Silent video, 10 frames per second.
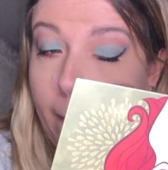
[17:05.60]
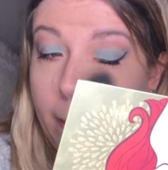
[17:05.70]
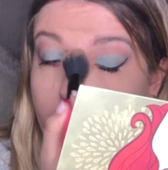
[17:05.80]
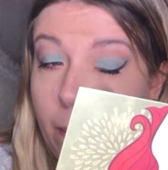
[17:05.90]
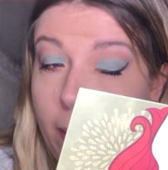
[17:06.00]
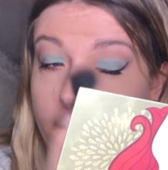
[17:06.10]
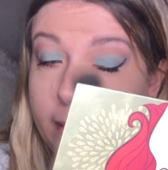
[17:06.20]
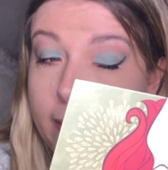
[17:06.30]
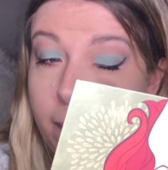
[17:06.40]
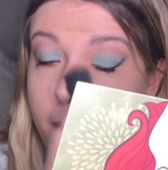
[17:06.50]
you know, as
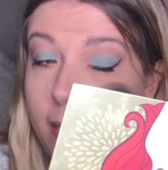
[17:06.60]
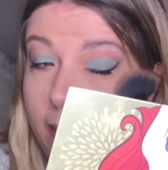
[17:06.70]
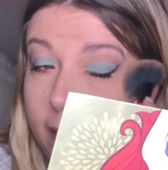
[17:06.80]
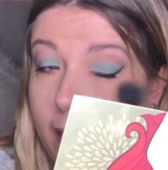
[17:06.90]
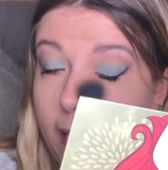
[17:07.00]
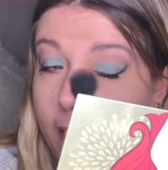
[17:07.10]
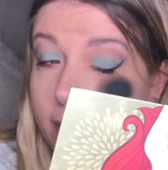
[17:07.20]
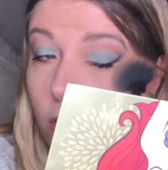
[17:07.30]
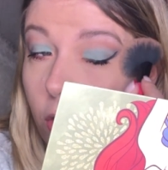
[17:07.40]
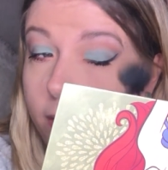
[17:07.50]
something that
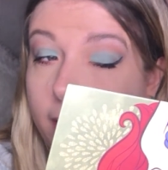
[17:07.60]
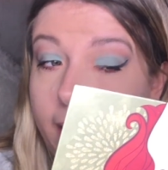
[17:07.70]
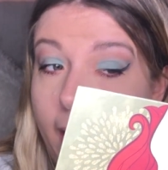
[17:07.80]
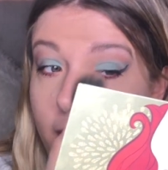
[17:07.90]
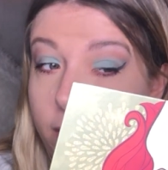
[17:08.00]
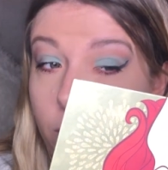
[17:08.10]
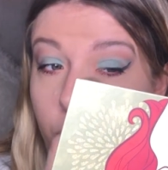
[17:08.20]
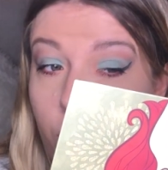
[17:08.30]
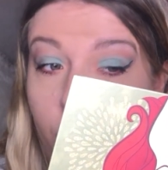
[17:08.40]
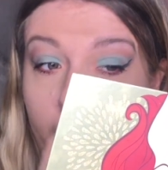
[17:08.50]
is on the
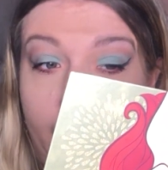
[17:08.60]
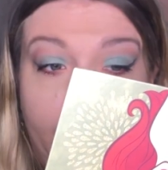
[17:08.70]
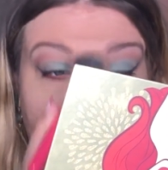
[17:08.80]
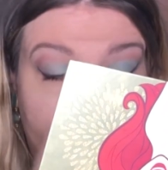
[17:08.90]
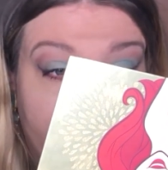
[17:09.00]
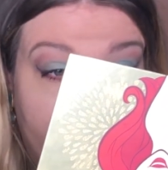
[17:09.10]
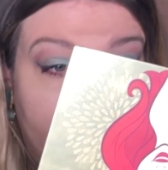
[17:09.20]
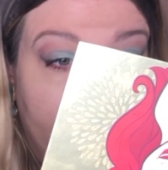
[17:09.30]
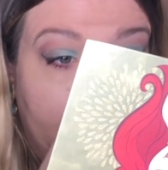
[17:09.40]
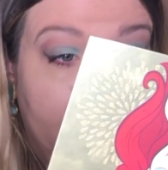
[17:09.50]
calendar, and
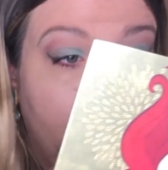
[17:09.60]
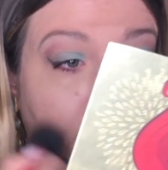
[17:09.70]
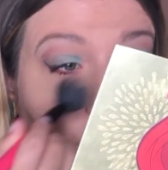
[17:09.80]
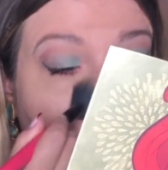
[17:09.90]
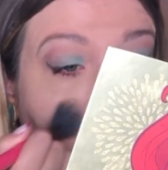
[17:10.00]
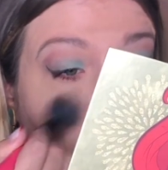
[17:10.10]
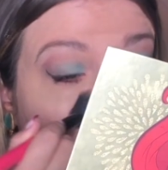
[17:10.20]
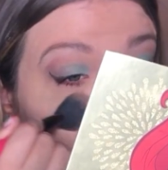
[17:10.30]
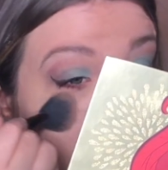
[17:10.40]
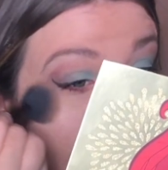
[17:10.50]
it puts so
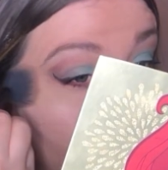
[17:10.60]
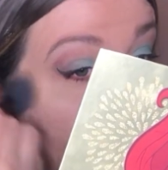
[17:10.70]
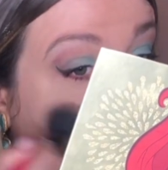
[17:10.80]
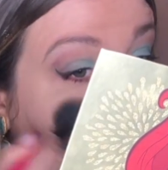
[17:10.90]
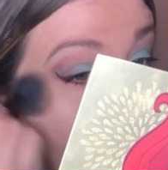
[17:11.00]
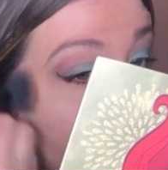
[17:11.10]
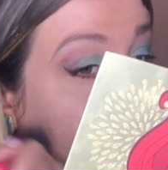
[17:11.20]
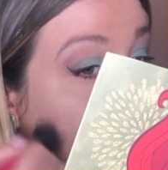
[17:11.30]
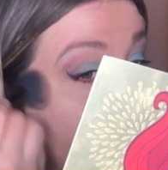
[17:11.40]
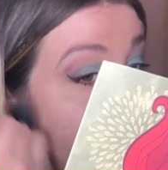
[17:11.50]
much pressure. Like,
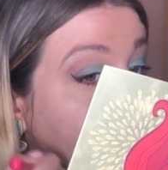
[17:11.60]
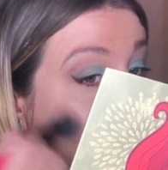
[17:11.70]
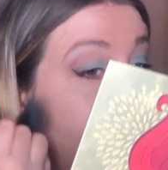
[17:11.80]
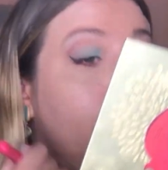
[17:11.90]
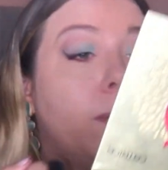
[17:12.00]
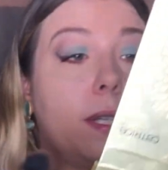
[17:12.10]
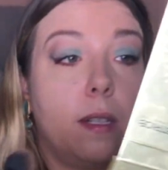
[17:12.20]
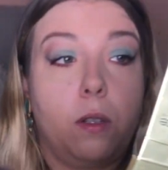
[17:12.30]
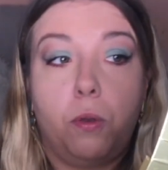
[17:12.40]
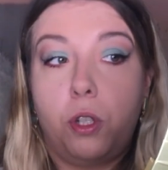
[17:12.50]
honestly, this thing with the
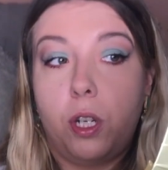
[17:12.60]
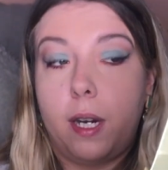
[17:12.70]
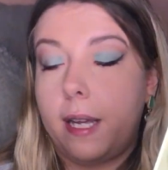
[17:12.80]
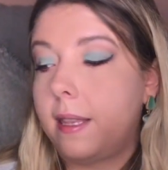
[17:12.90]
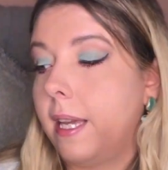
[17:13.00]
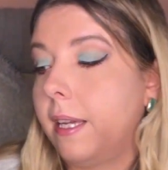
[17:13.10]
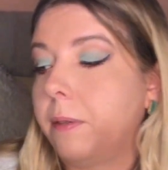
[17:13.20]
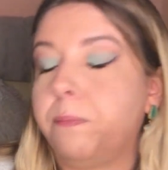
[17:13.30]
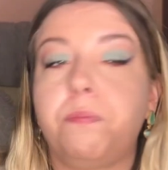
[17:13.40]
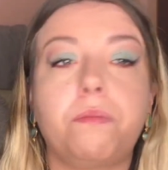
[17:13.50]
resolution, I think,